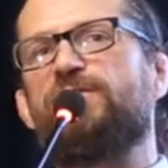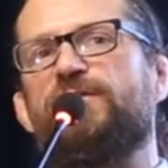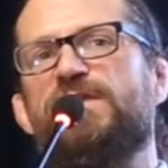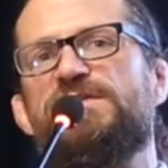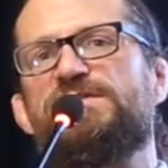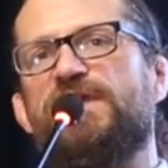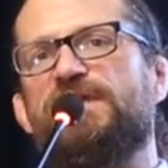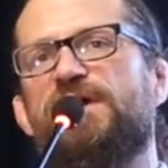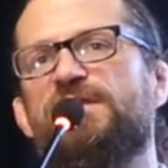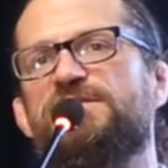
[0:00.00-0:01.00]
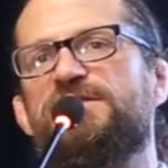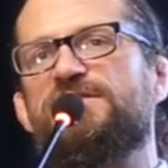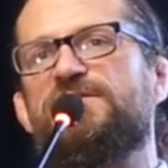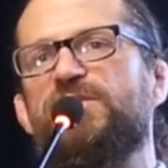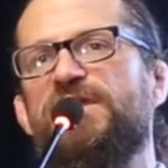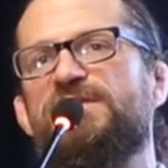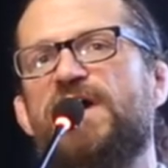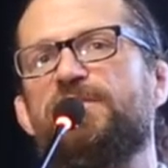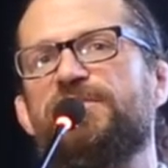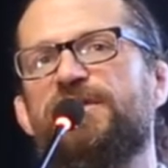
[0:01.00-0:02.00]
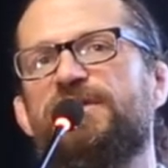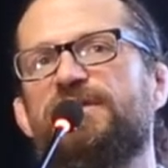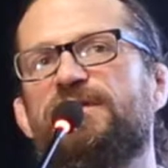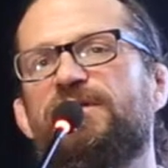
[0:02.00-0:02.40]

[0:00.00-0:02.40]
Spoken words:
for these technologies to be adopted.